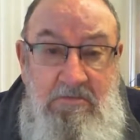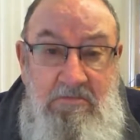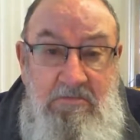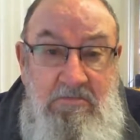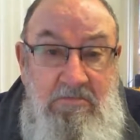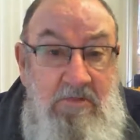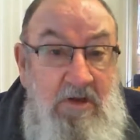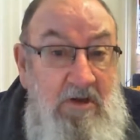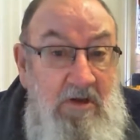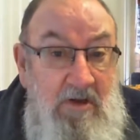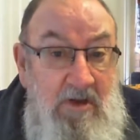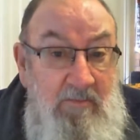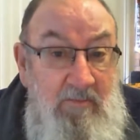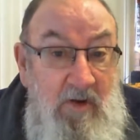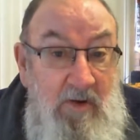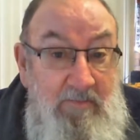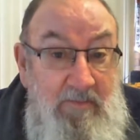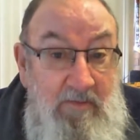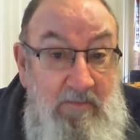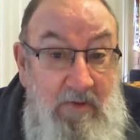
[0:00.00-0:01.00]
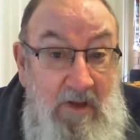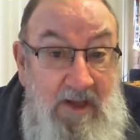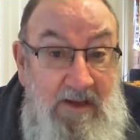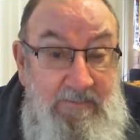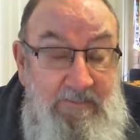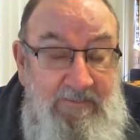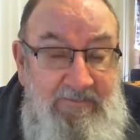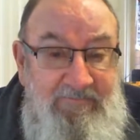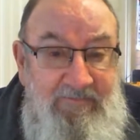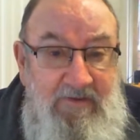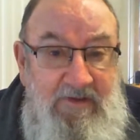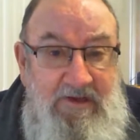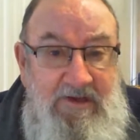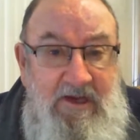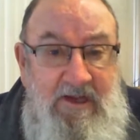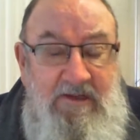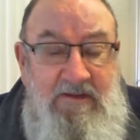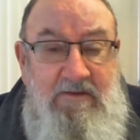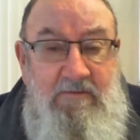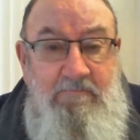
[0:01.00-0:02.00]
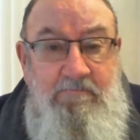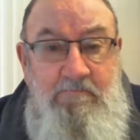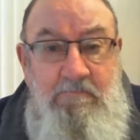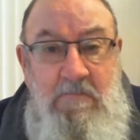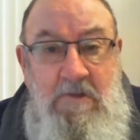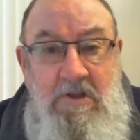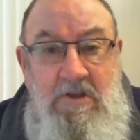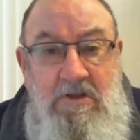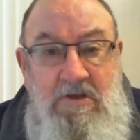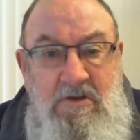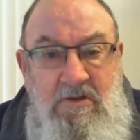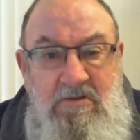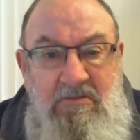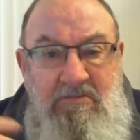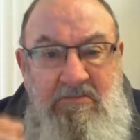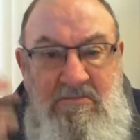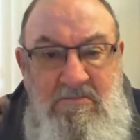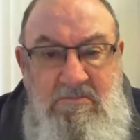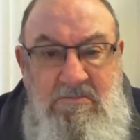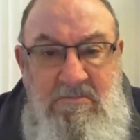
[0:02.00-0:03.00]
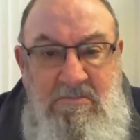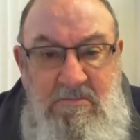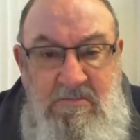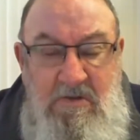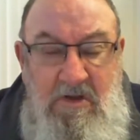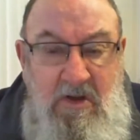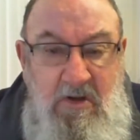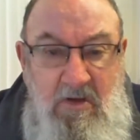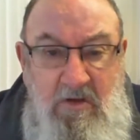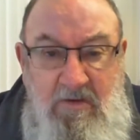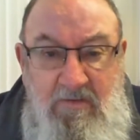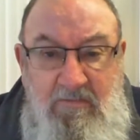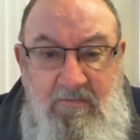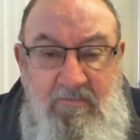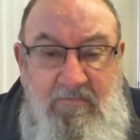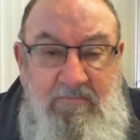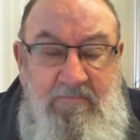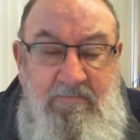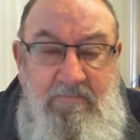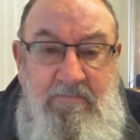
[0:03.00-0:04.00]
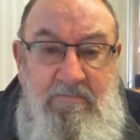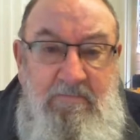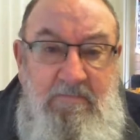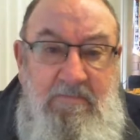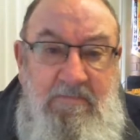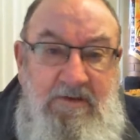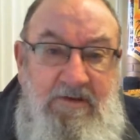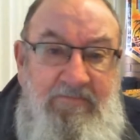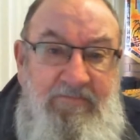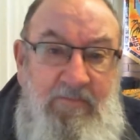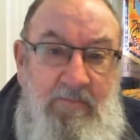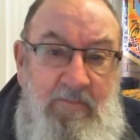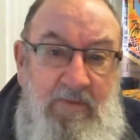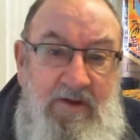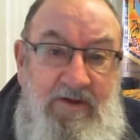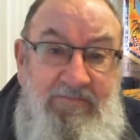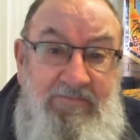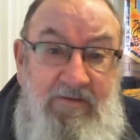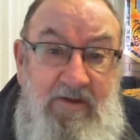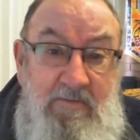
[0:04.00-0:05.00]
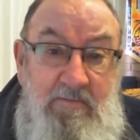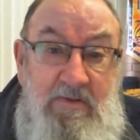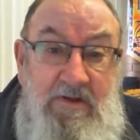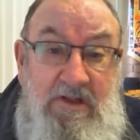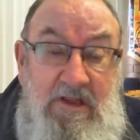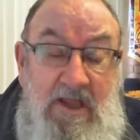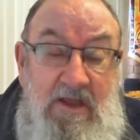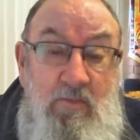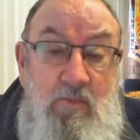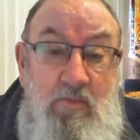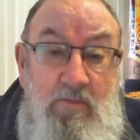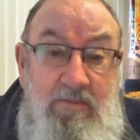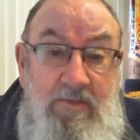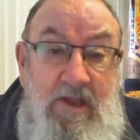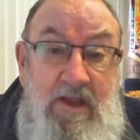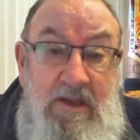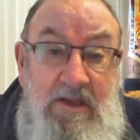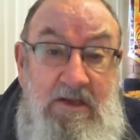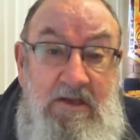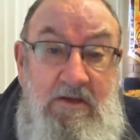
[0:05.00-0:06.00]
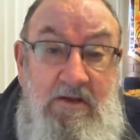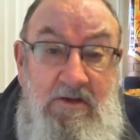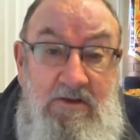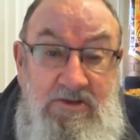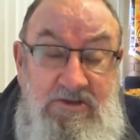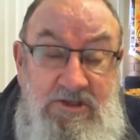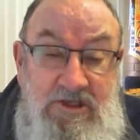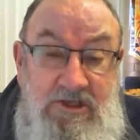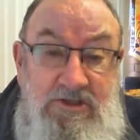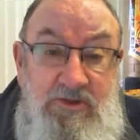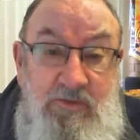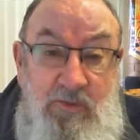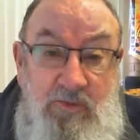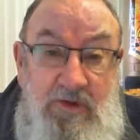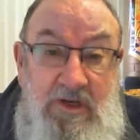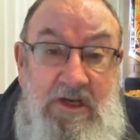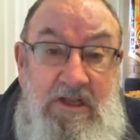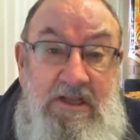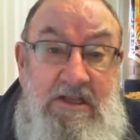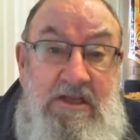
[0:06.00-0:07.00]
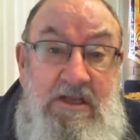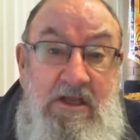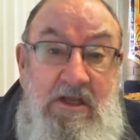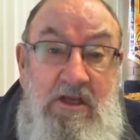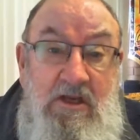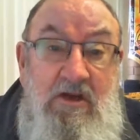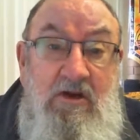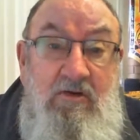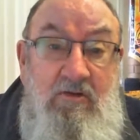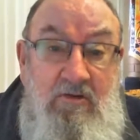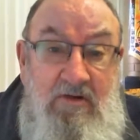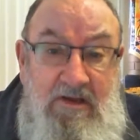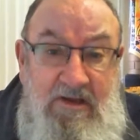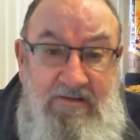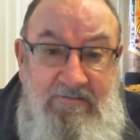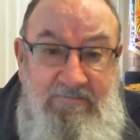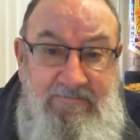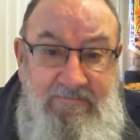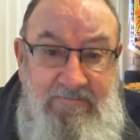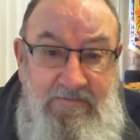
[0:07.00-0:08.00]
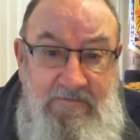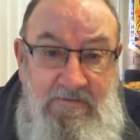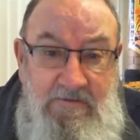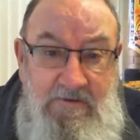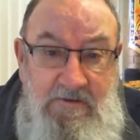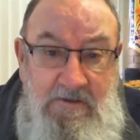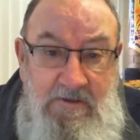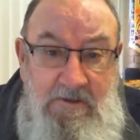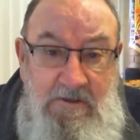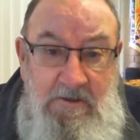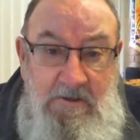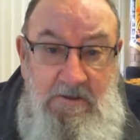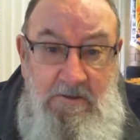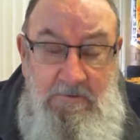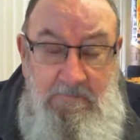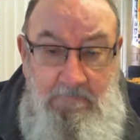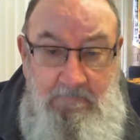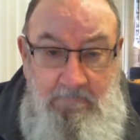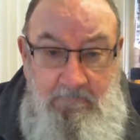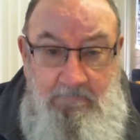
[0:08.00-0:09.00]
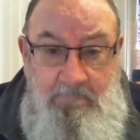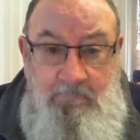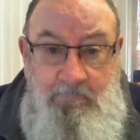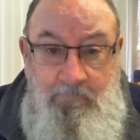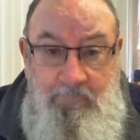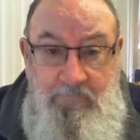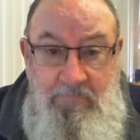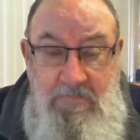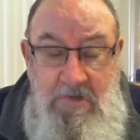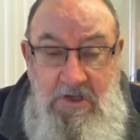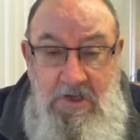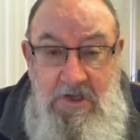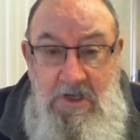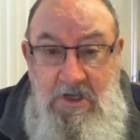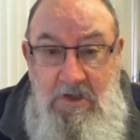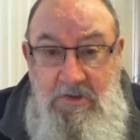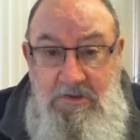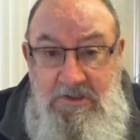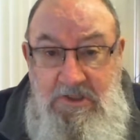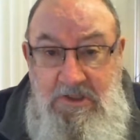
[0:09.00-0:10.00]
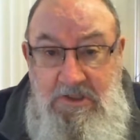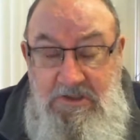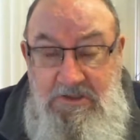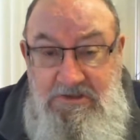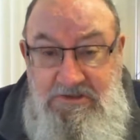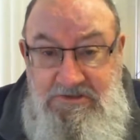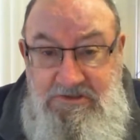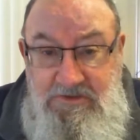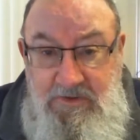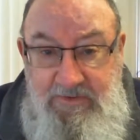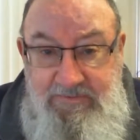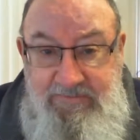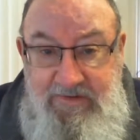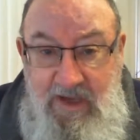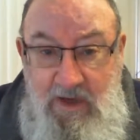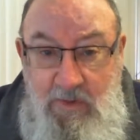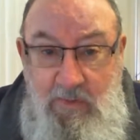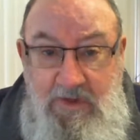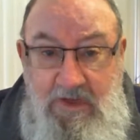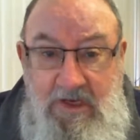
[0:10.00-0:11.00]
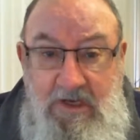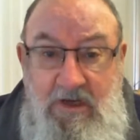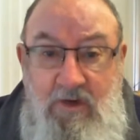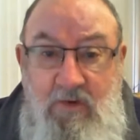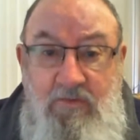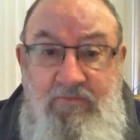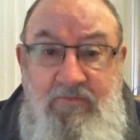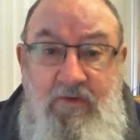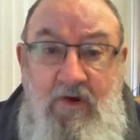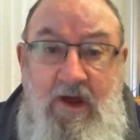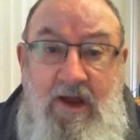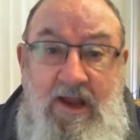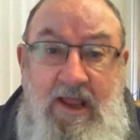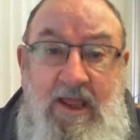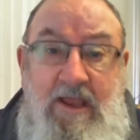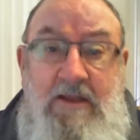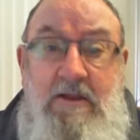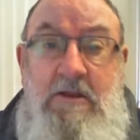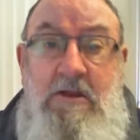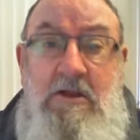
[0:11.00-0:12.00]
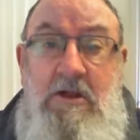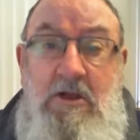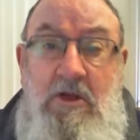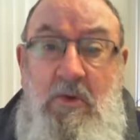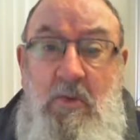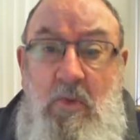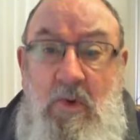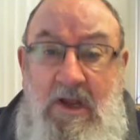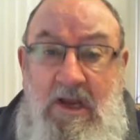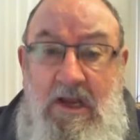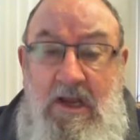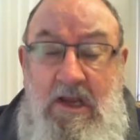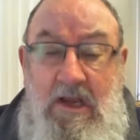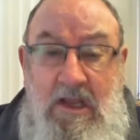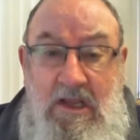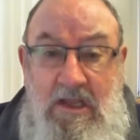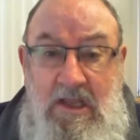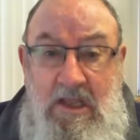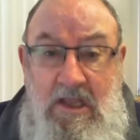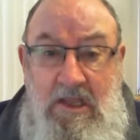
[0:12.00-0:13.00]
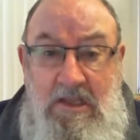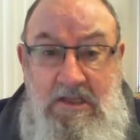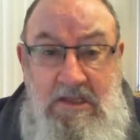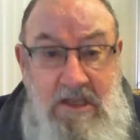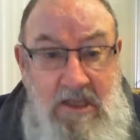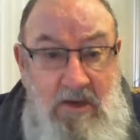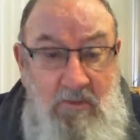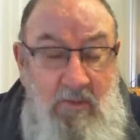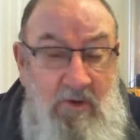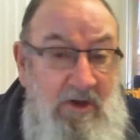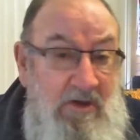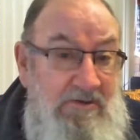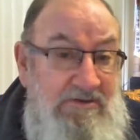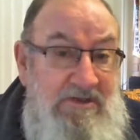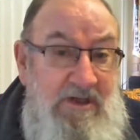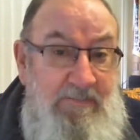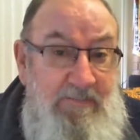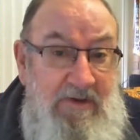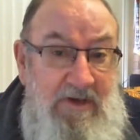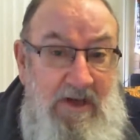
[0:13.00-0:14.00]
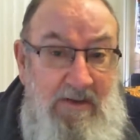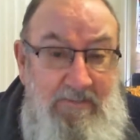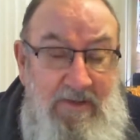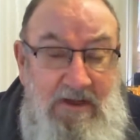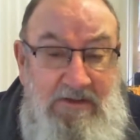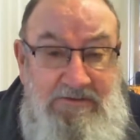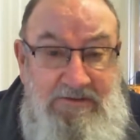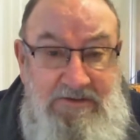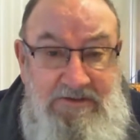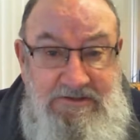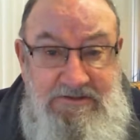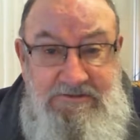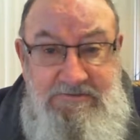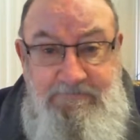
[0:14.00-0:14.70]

they might be blamed for the death. A lot of different beliefs there, but they genuinely grieve. I'll tell a little story of how we did Good Friday one year when I was up in the mountains.